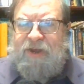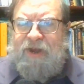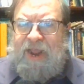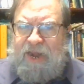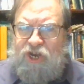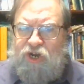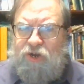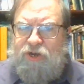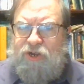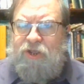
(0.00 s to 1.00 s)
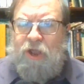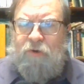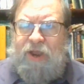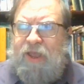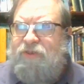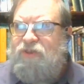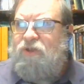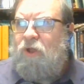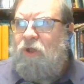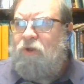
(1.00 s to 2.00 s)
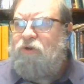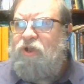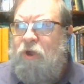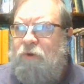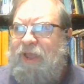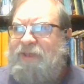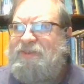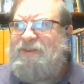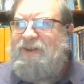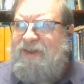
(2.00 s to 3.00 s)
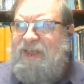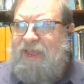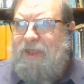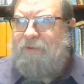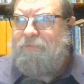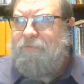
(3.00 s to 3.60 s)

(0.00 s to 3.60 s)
an ancient codex called Codex D.